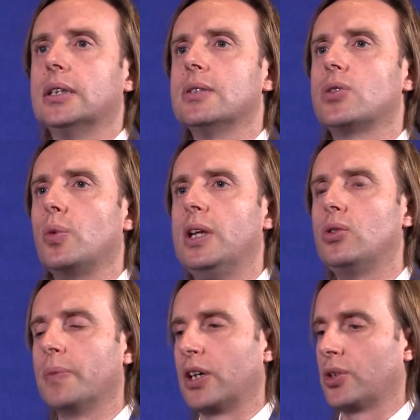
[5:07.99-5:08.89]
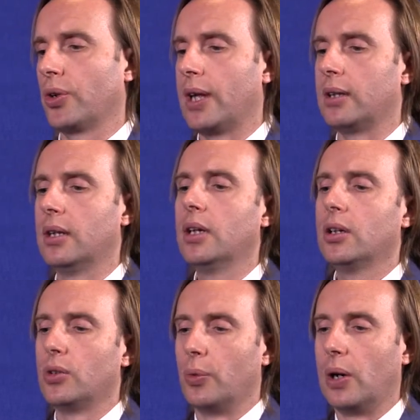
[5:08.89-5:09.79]
So we need to make sure that
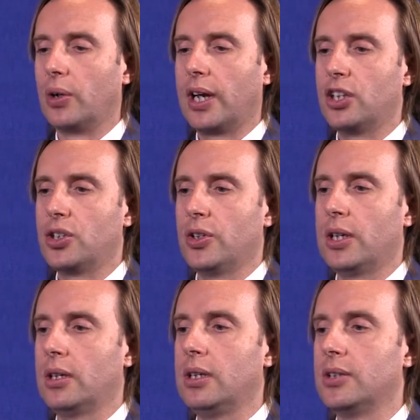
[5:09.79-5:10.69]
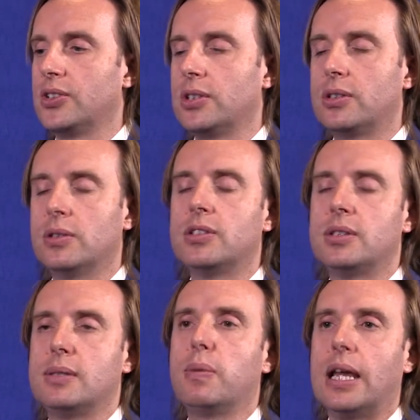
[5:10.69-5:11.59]
the relocation and the assistance
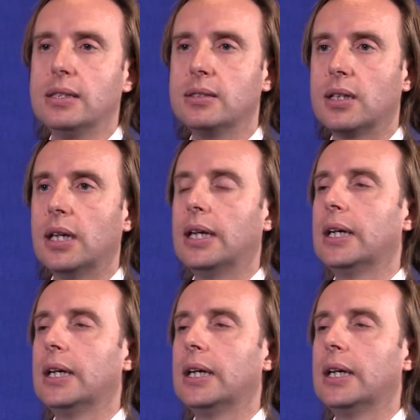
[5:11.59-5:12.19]
is in place.